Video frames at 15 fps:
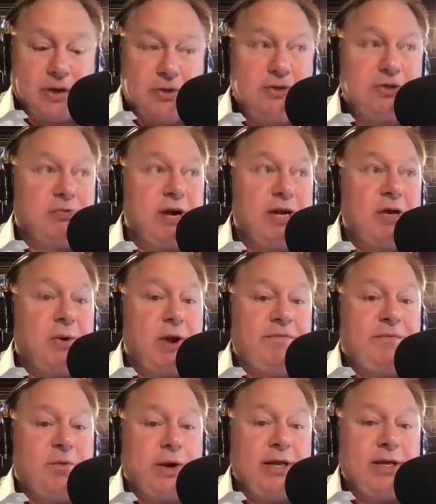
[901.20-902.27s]
News Radio
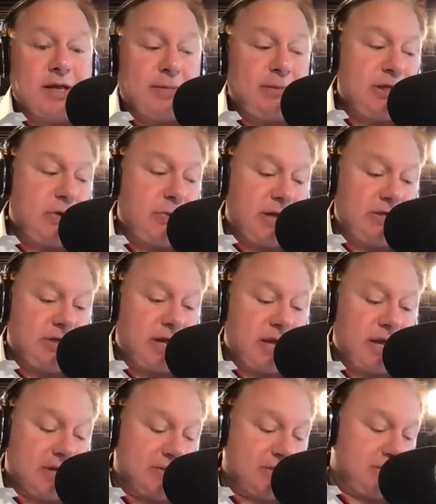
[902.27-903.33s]
840
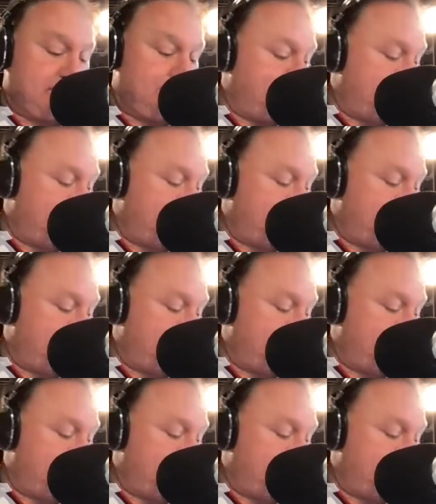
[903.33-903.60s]
WHAS.